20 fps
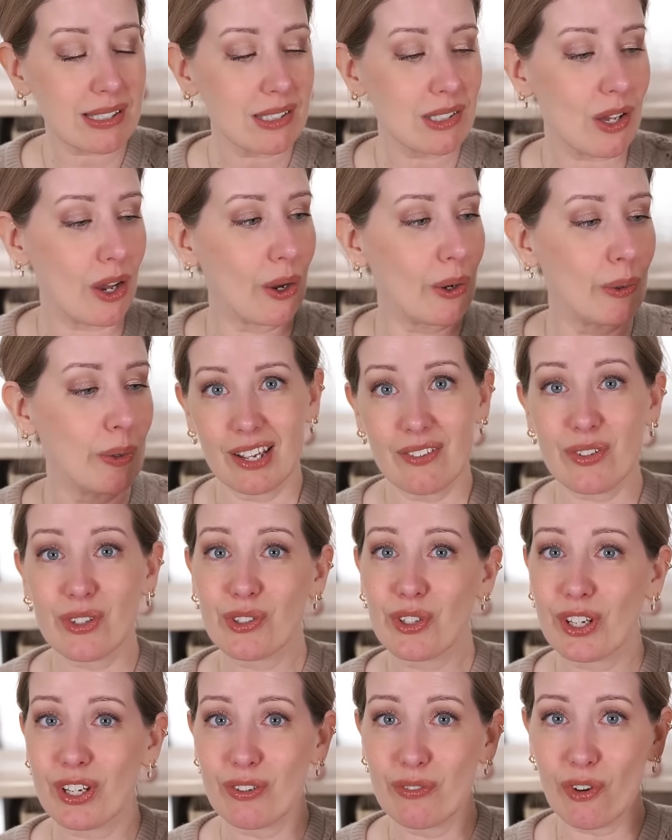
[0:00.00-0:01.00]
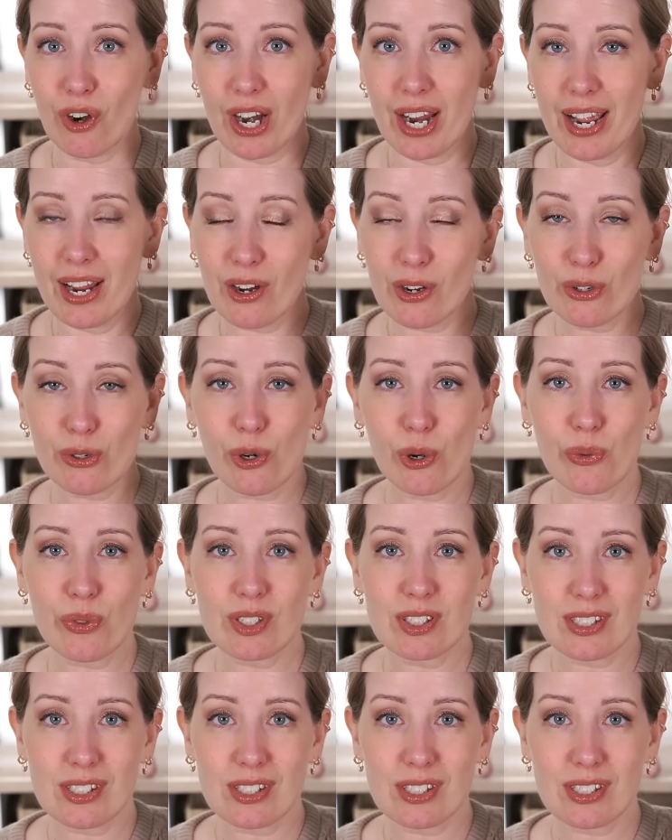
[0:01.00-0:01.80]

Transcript: So if you're looking for a hair growth